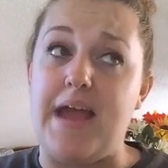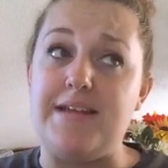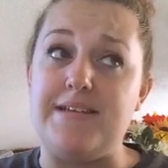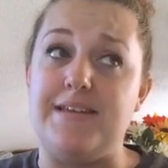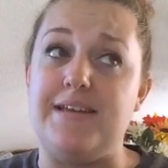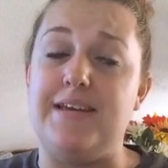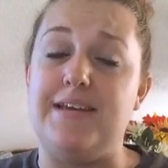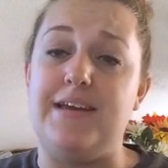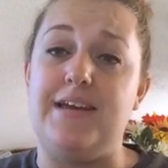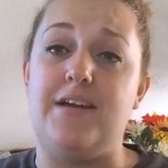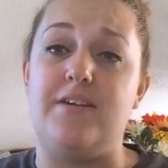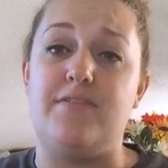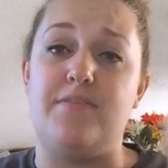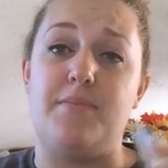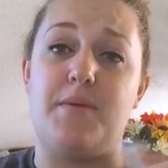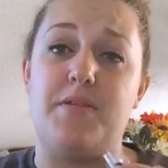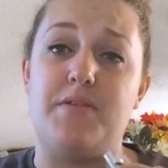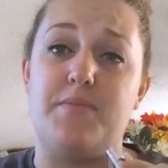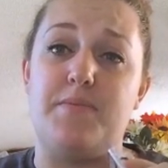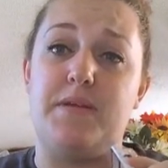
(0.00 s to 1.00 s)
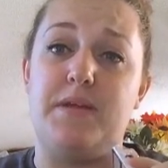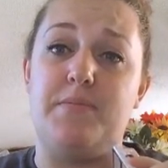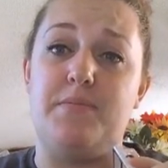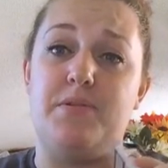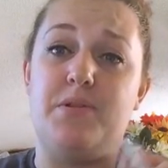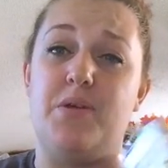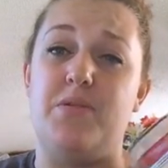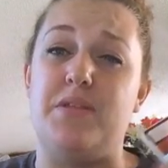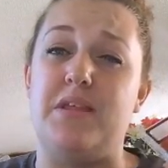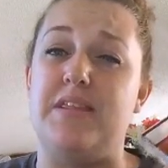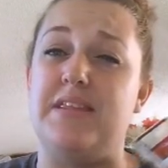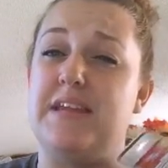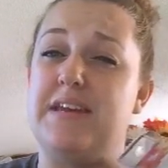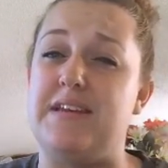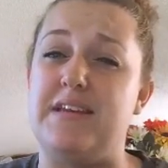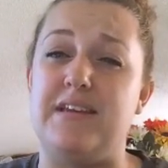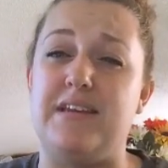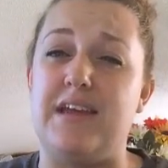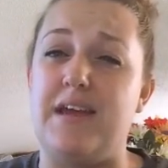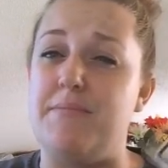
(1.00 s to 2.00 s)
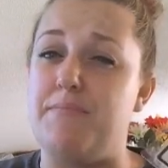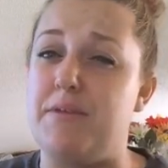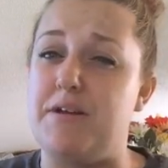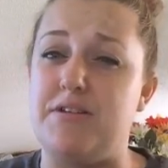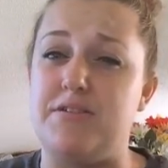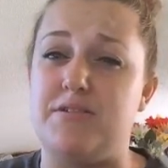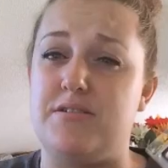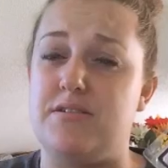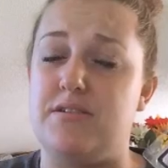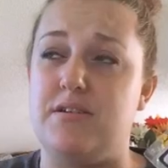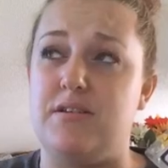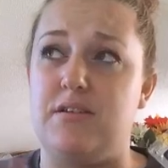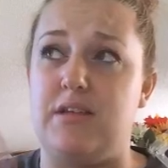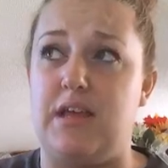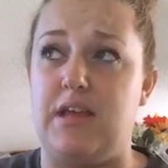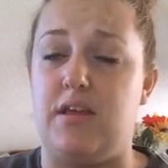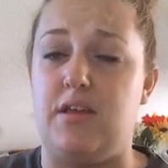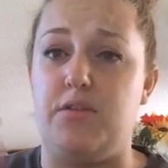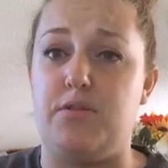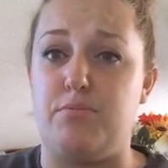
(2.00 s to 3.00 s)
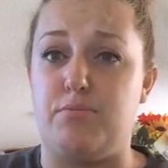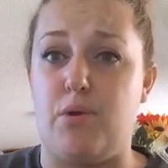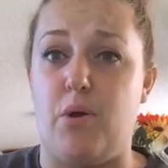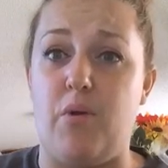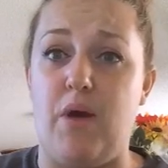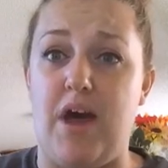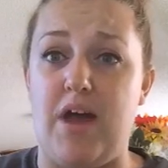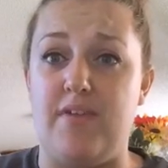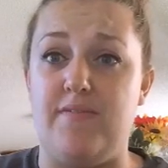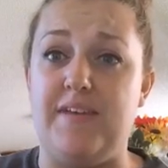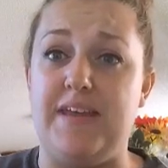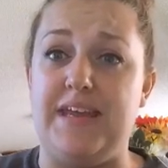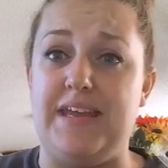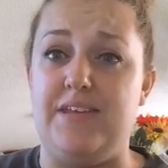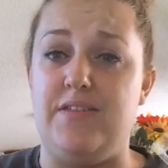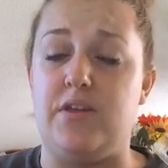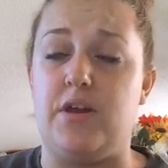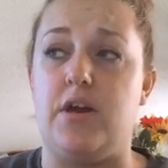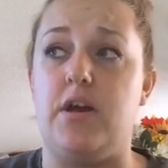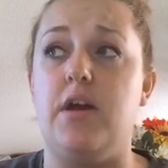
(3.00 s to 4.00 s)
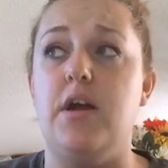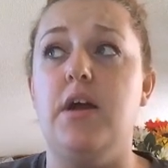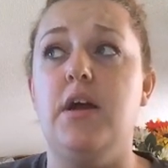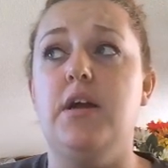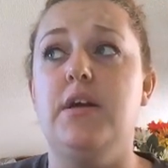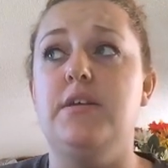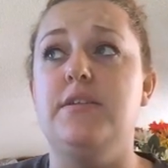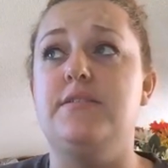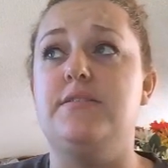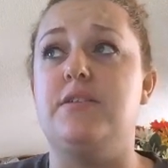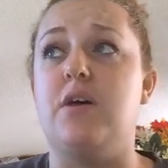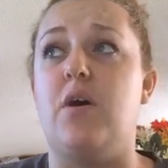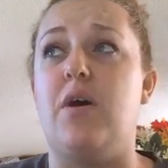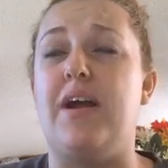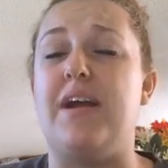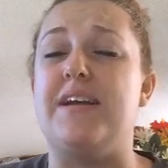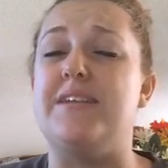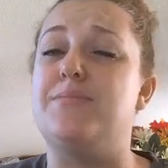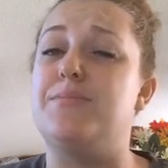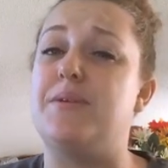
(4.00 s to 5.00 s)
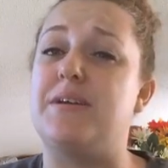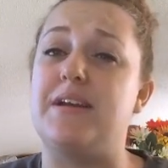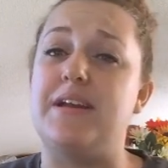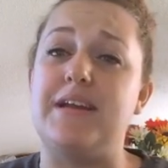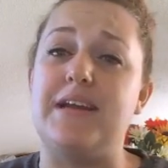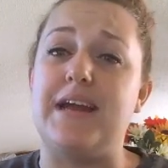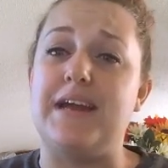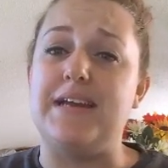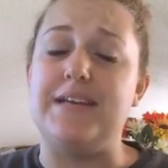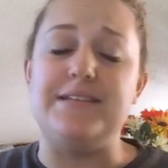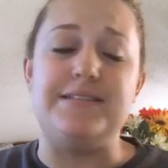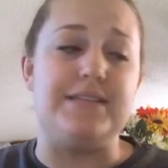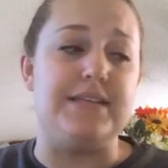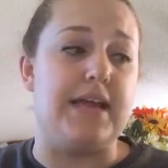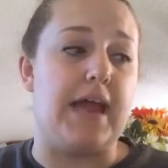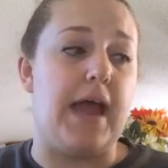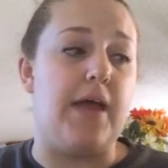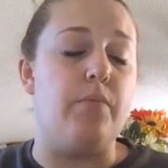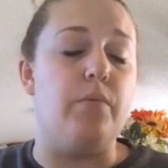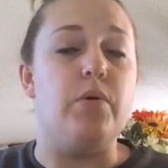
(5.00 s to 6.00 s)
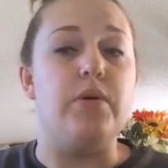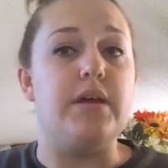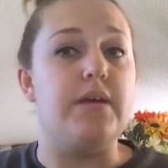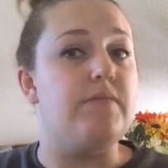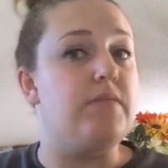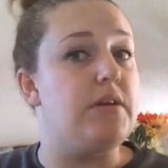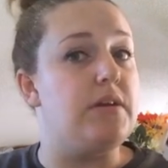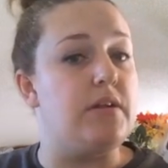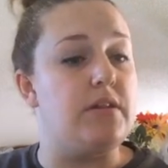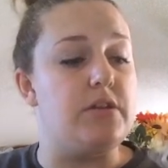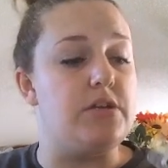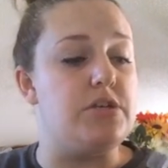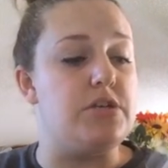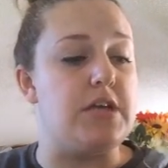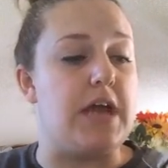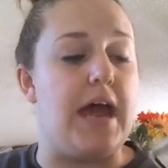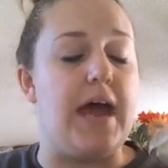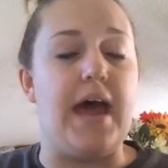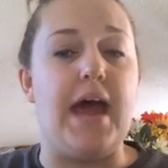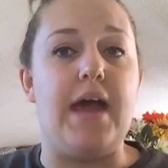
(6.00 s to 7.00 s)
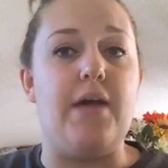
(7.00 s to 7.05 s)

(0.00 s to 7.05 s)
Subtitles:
I did hear from other people though that they didn't get much like throw out of it either, so I guess we're gonna kind of see. I will give it another shot.